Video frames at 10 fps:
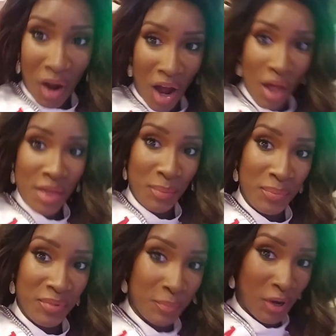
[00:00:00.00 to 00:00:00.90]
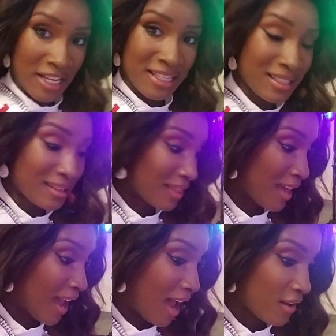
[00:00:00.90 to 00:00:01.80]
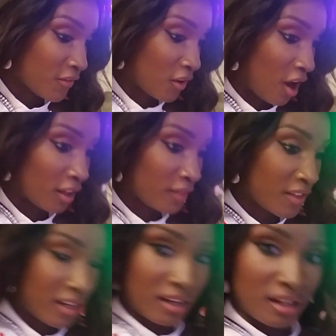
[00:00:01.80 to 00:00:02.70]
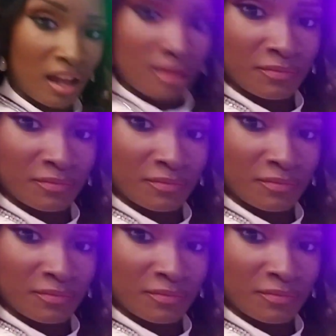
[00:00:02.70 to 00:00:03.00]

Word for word: all the, the presents that they have for all of the um,